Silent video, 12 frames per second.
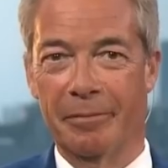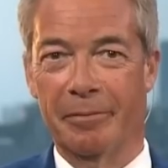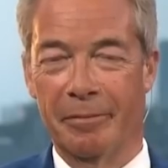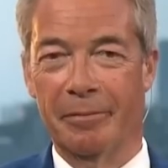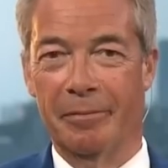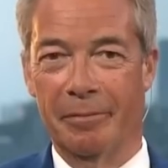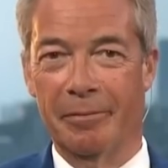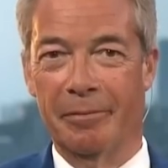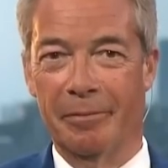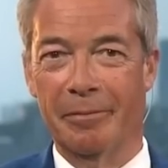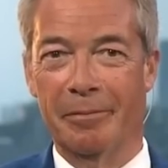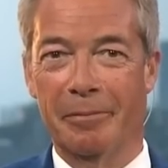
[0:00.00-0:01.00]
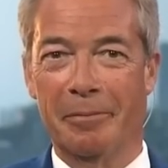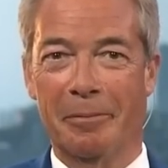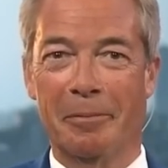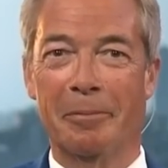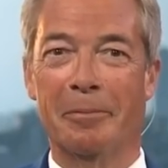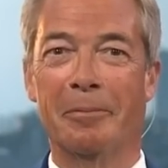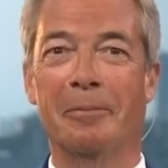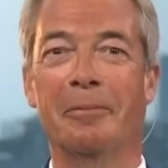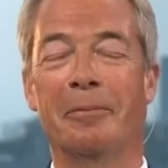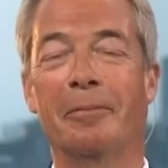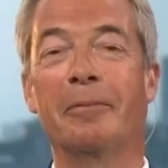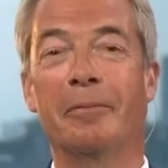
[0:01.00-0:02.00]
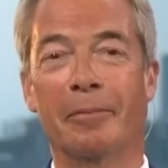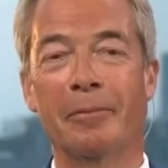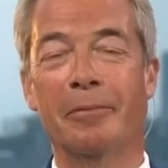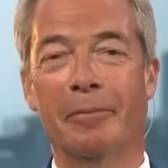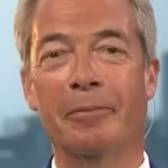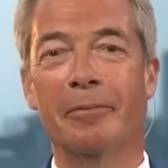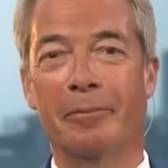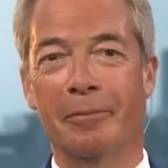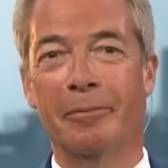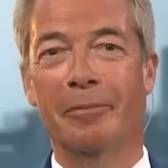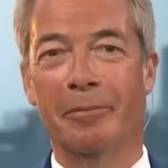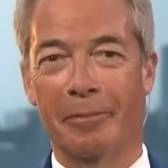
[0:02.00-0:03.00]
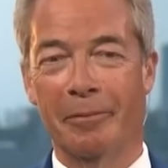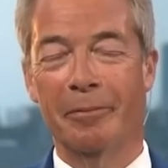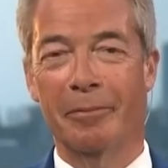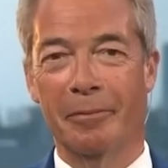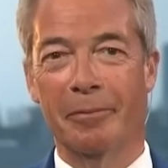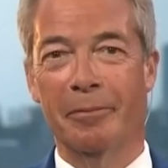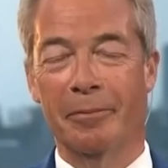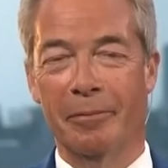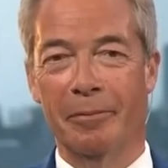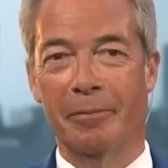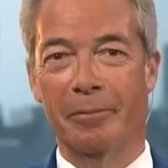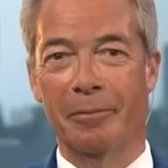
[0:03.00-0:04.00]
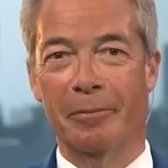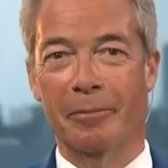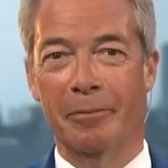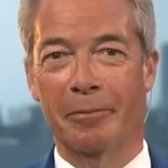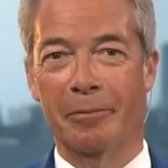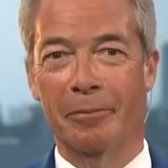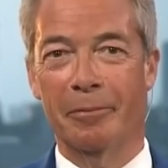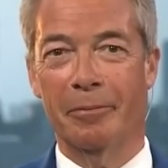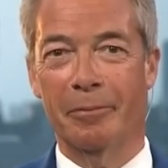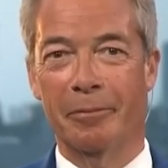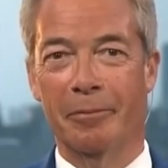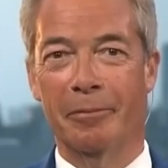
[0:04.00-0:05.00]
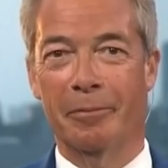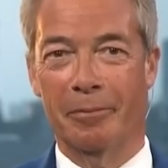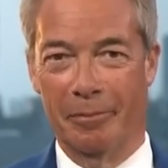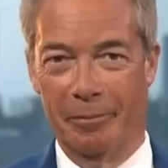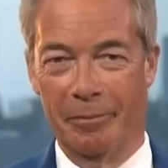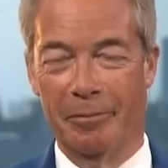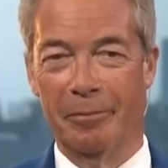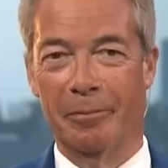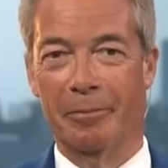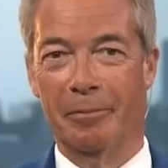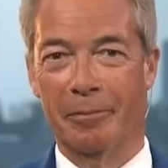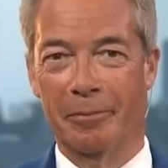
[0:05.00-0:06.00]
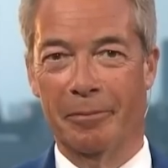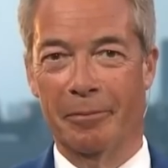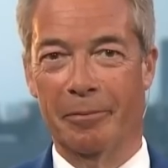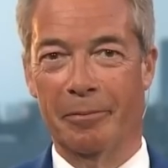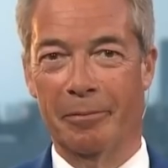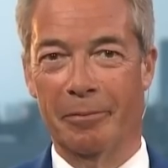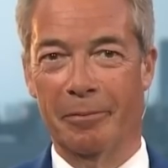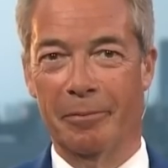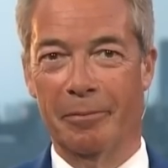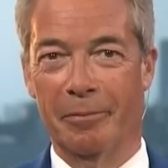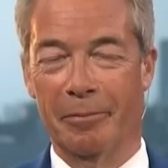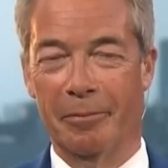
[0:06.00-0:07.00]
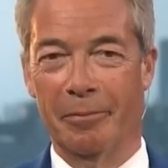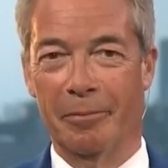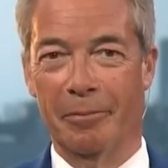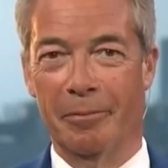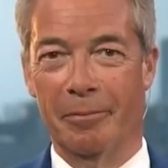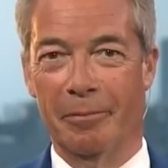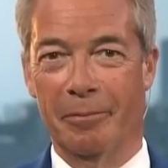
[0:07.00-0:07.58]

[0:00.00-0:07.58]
This person isn't speaking.